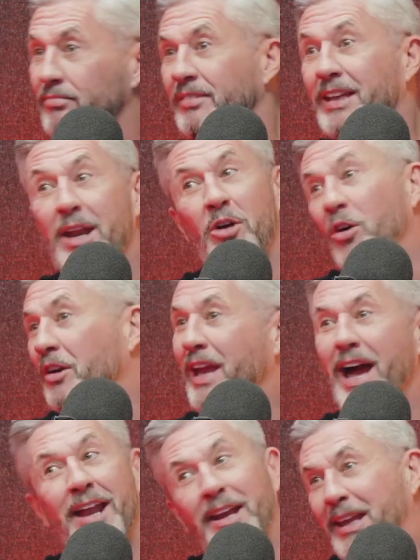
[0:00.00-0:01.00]
Get
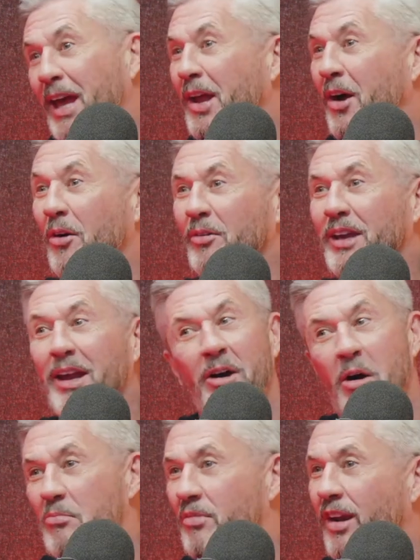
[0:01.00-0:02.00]
it
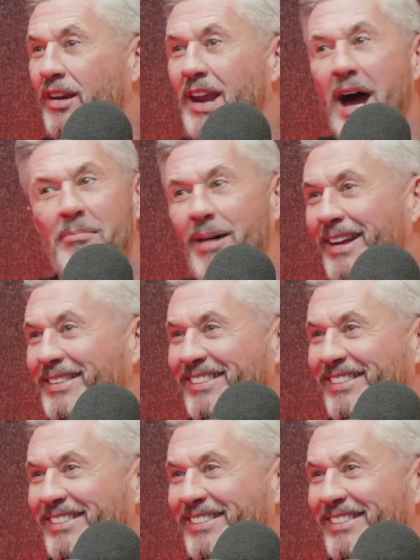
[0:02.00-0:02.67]
up and running, I'm in.